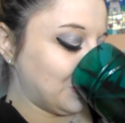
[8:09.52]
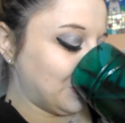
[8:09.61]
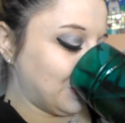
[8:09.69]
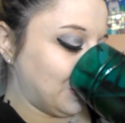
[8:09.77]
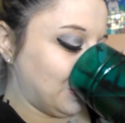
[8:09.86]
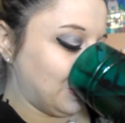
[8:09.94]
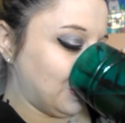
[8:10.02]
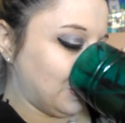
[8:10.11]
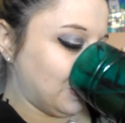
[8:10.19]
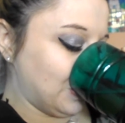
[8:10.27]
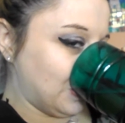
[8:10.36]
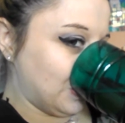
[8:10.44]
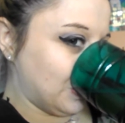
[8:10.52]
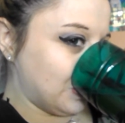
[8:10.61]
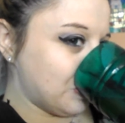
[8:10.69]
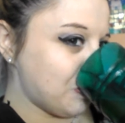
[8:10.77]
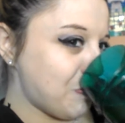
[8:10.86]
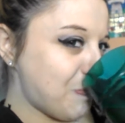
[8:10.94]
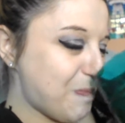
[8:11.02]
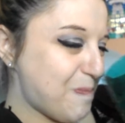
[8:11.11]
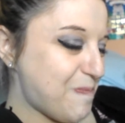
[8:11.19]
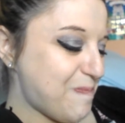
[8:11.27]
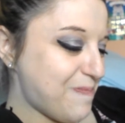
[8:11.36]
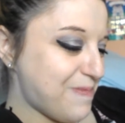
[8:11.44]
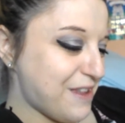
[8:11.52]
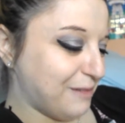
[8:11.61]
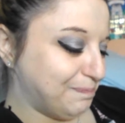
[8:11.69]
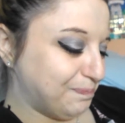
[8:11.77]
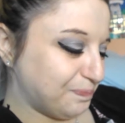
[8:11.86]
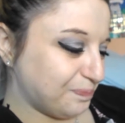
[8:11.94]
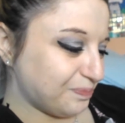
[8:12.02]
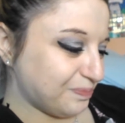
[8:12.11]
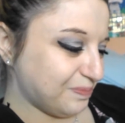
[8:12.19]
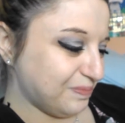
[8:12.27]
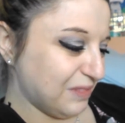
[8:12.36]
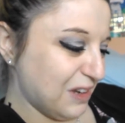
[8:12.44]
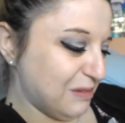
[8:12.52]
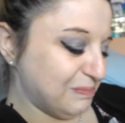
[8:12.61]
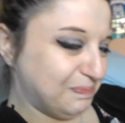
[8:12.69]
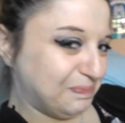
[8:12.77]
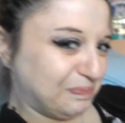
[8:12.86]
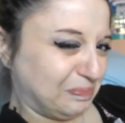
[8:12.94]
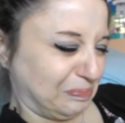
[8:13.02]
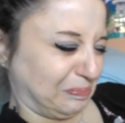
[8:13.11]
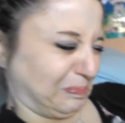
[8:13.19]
Nothing is said.